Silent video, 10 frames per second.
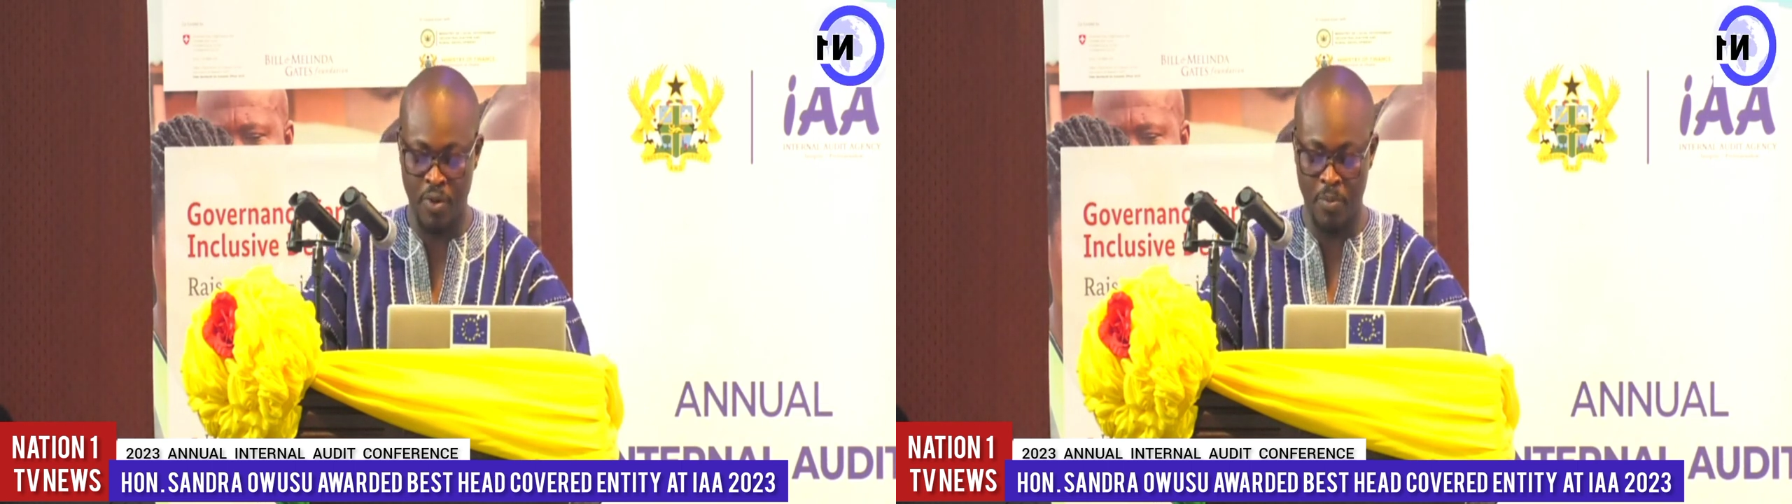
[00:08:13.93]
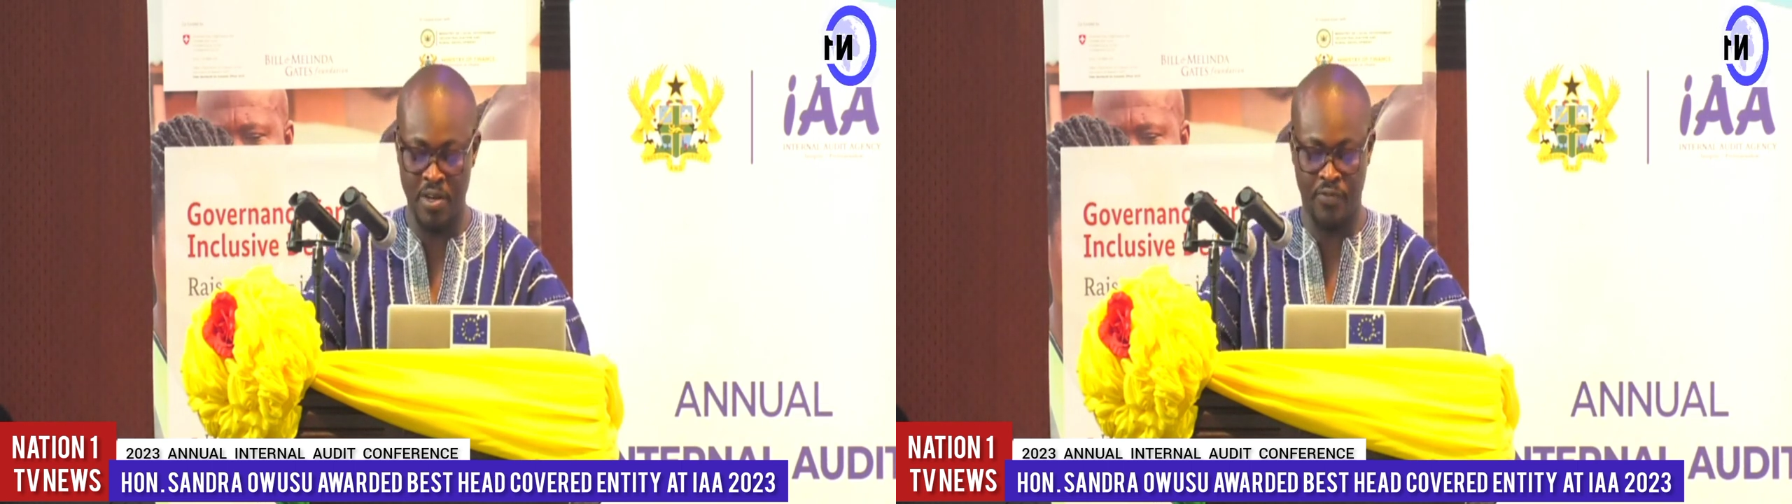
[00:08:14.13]

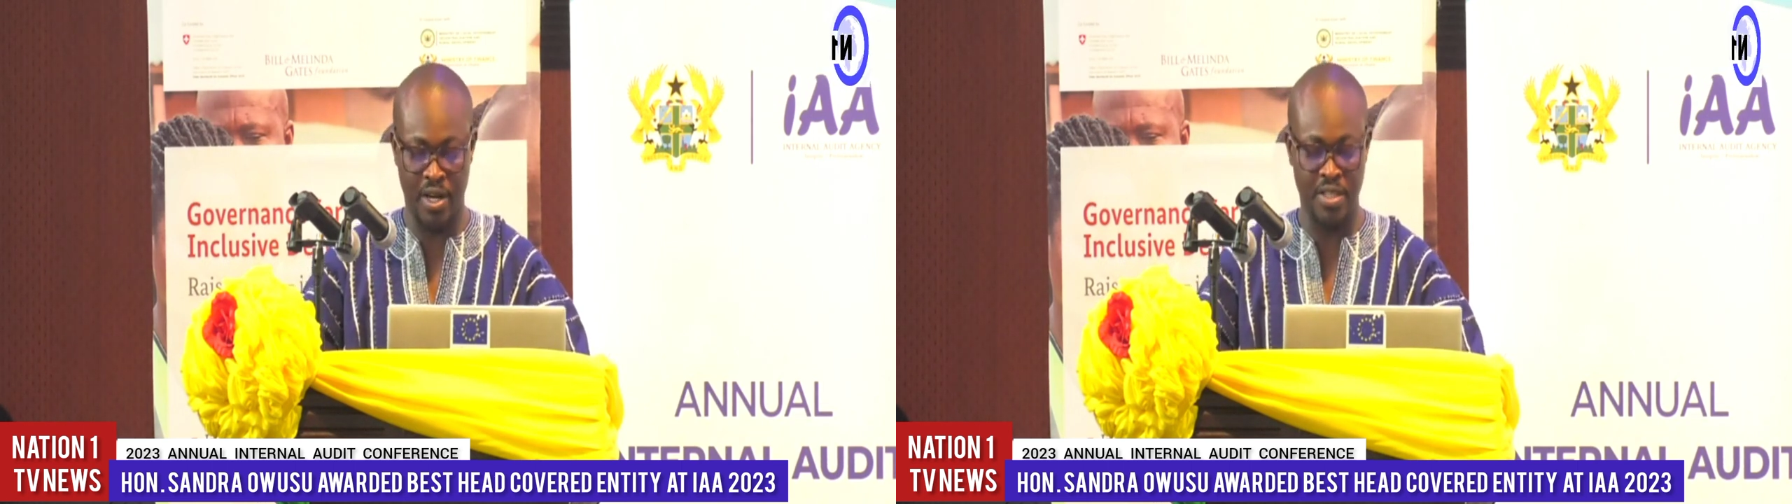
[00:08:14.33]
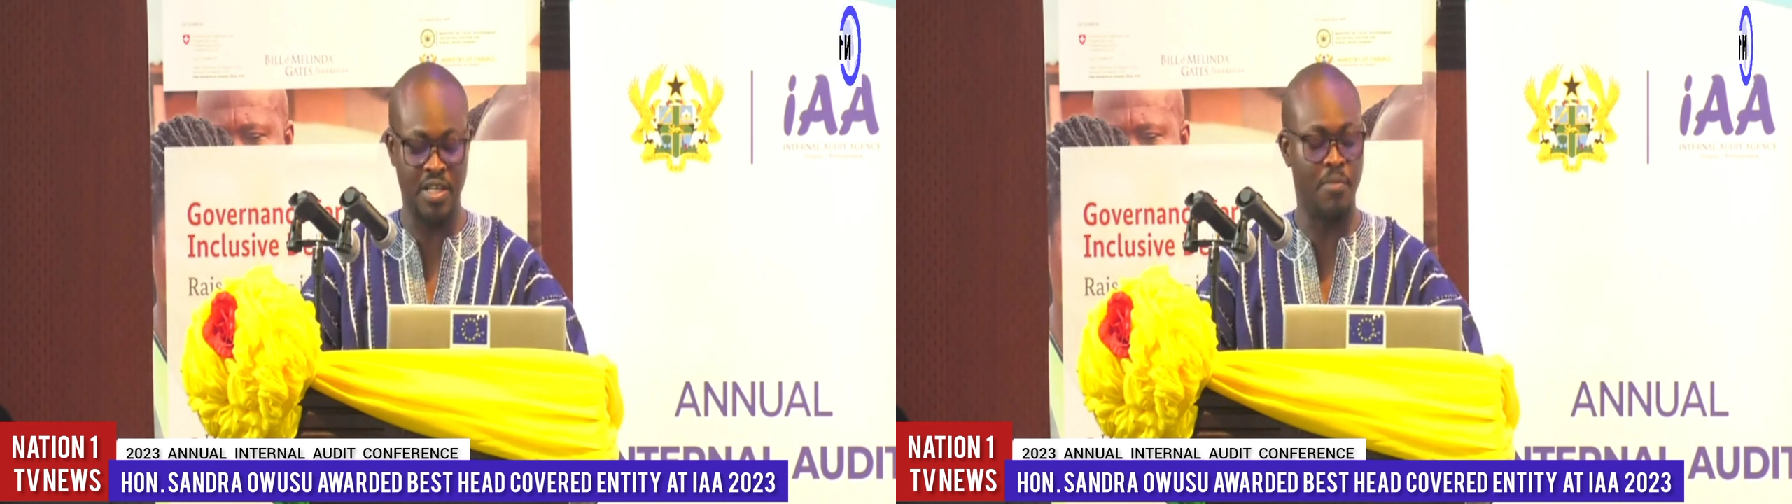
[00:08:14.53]
public
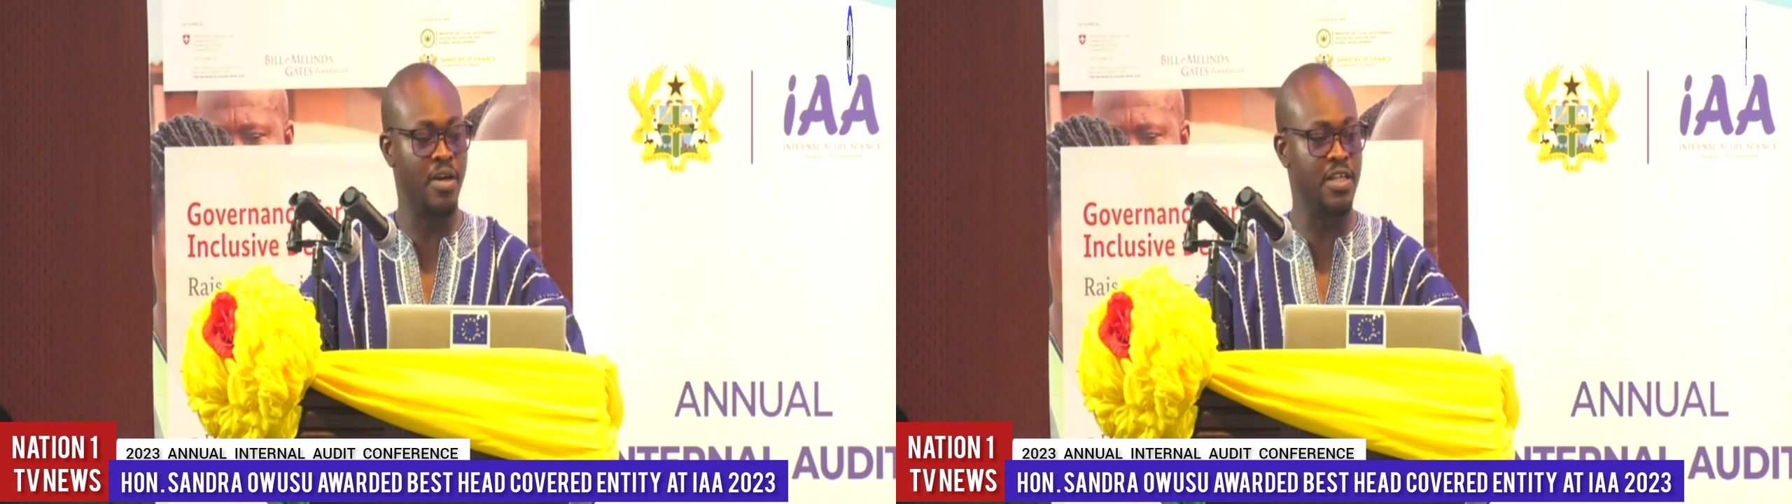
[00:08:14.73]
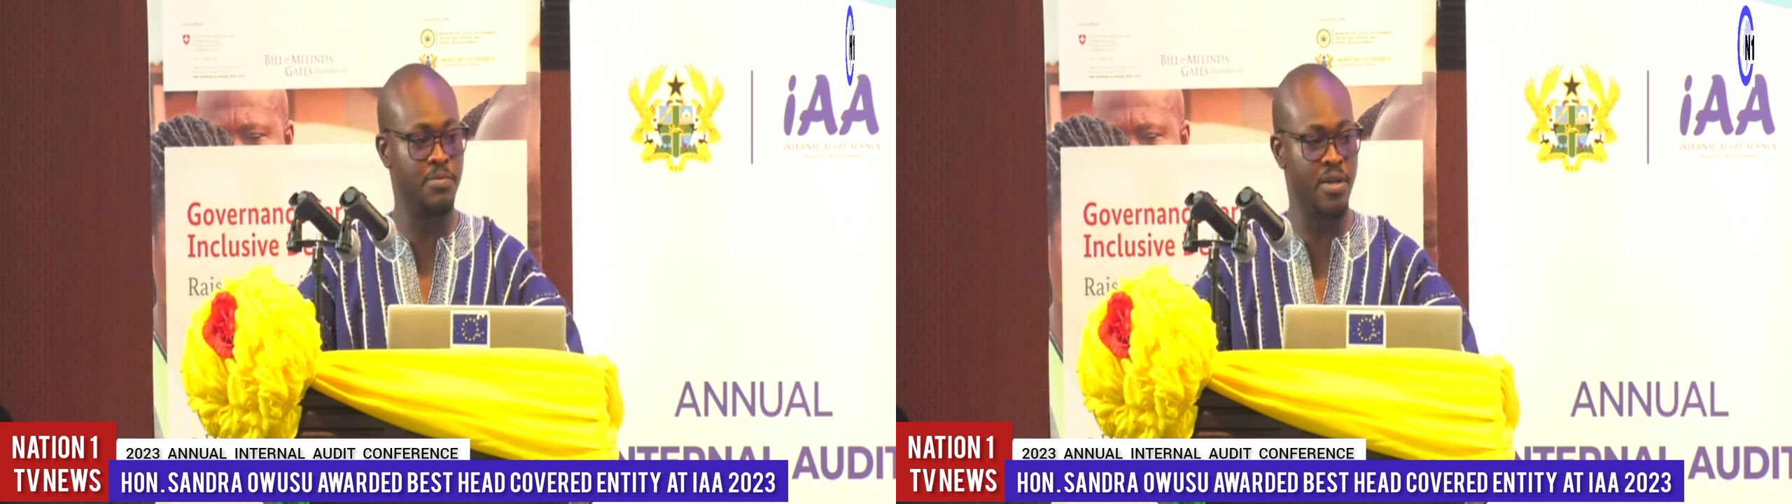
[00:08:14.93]
financial
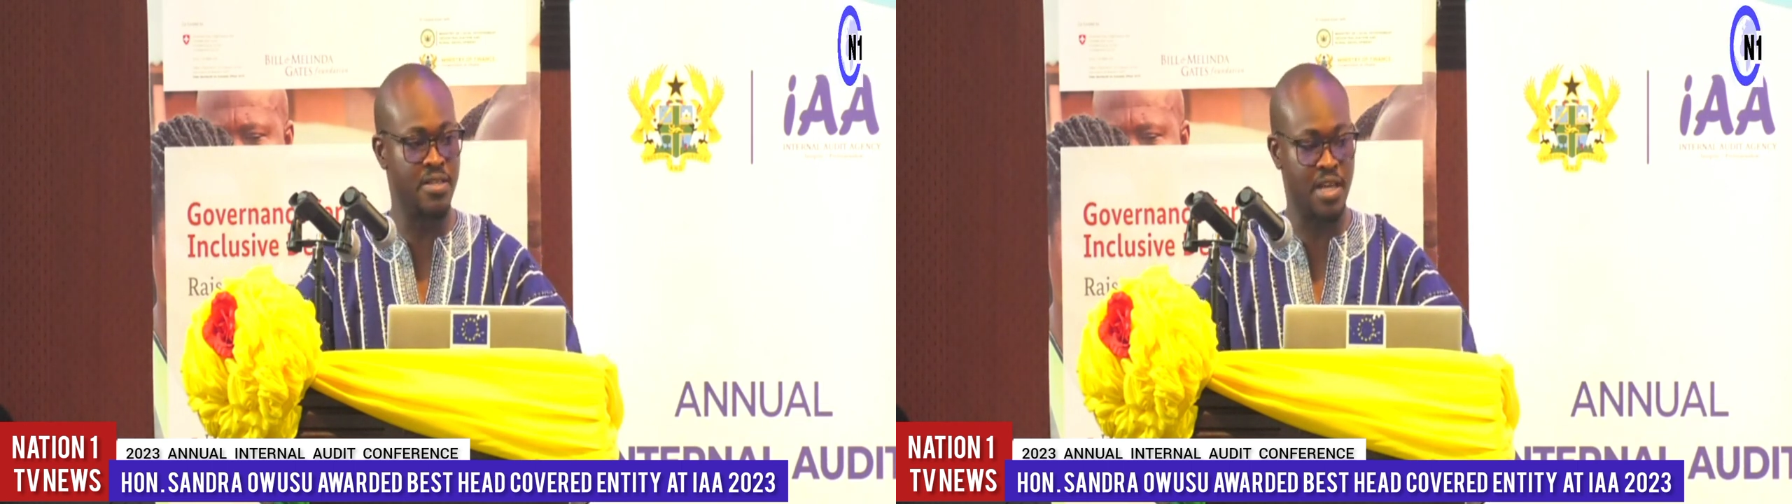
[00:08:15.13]
management